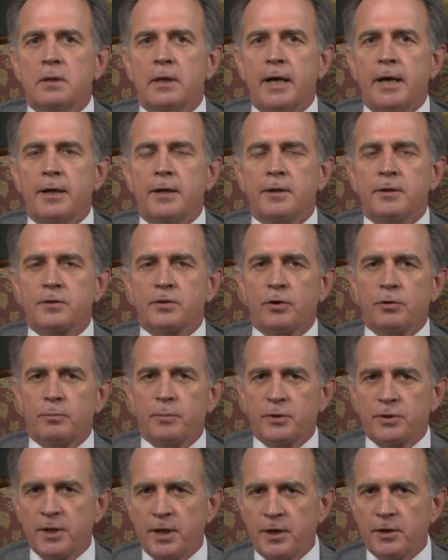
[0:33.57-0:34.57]
And in a certain
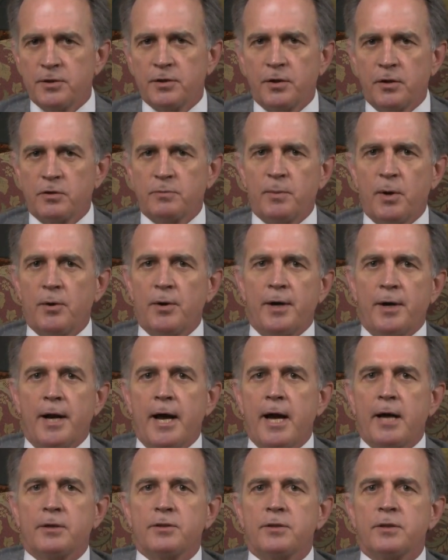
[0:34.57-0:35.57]
percentage of those boating
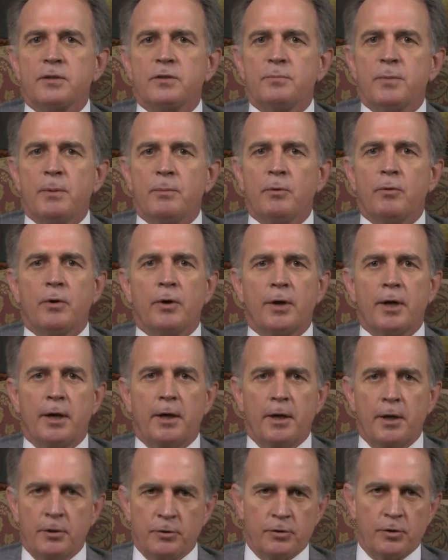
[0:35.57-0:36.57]
accidents, people are going to get
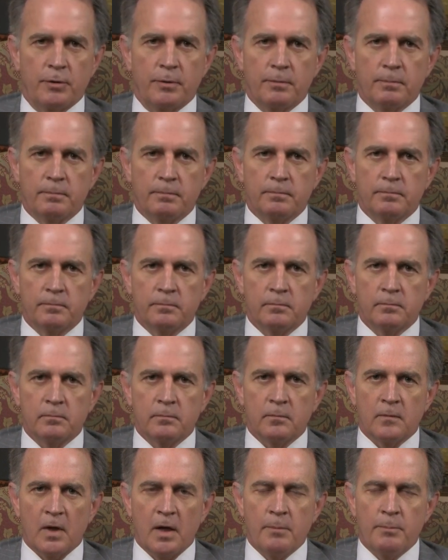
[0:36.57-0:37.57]
injured.
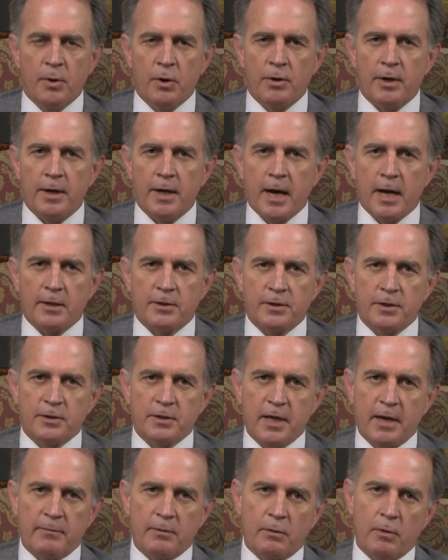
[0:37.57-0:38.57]
And boating
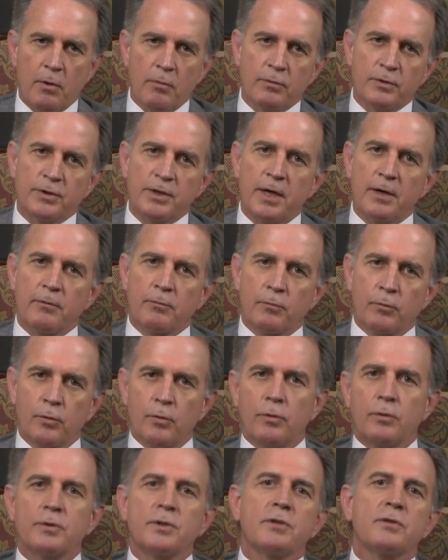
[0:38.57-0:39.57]
accidents have their own set of
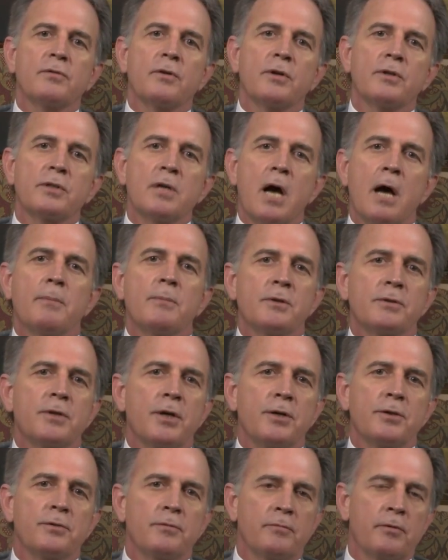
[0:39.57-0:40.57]
rules as far as
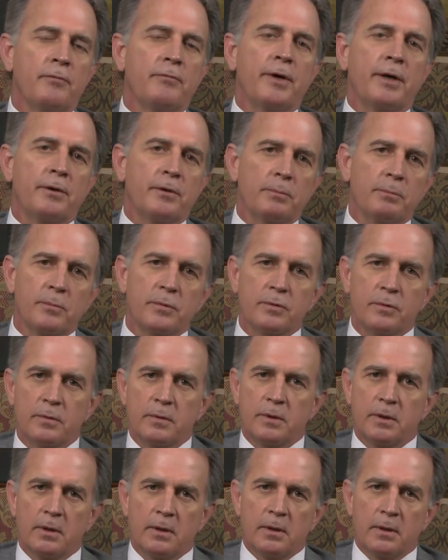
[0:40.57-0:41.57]
compensation for victims.
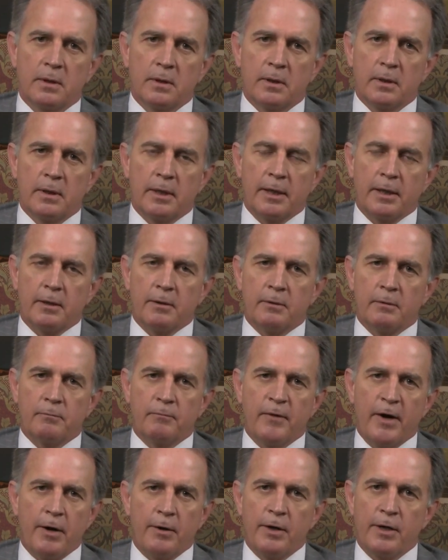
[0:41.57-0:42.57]
It
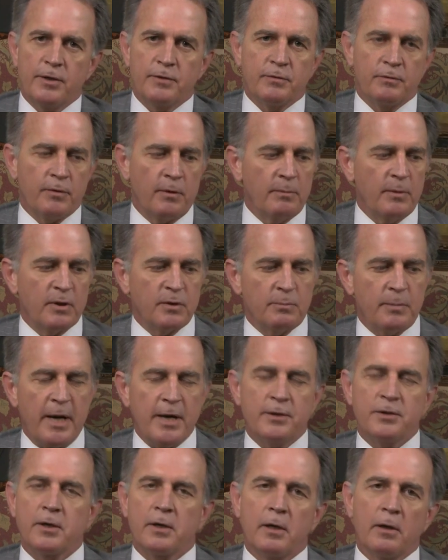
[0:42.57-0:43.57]
varies from as
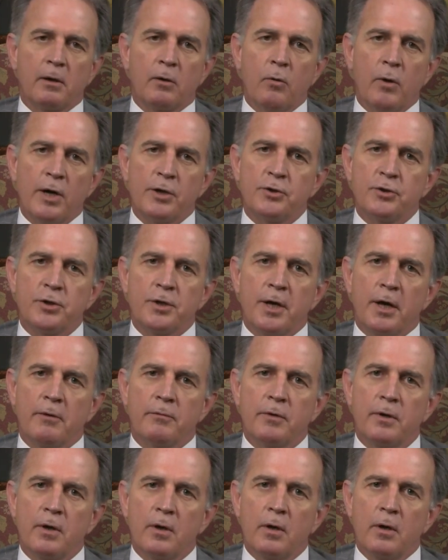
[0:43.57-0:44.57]
basic a question
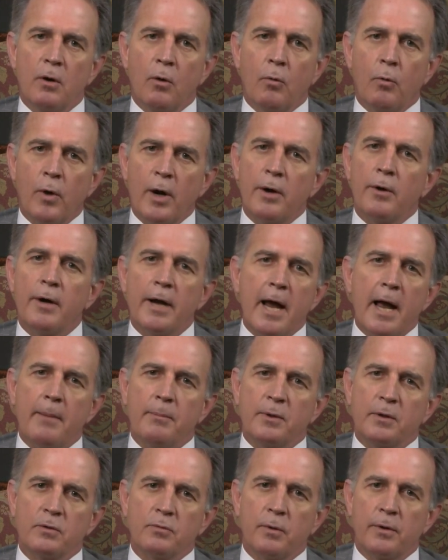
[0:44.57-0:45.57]
of where it
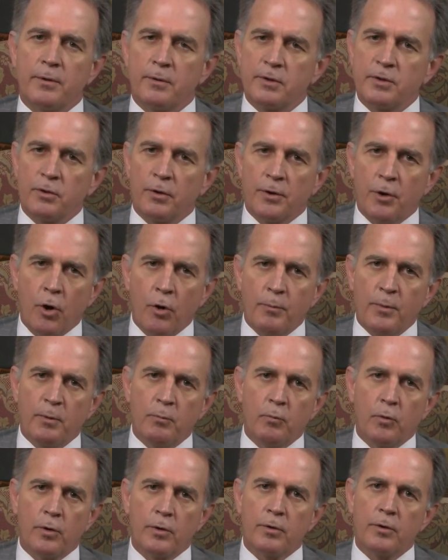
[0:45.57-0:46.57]
happens, whether it's on
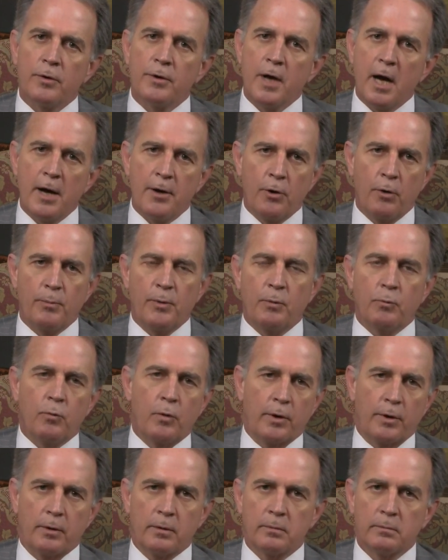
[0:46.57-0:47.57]
open water or non-open
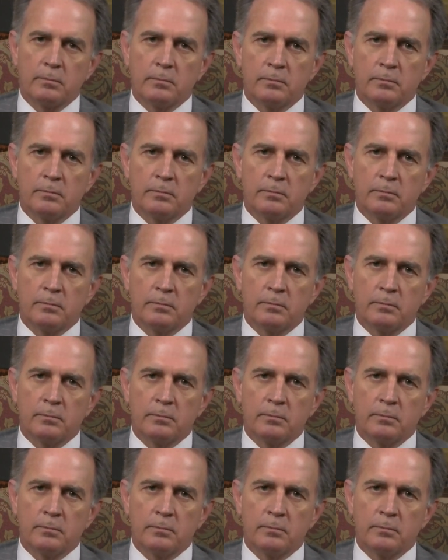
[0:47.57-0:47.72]
water.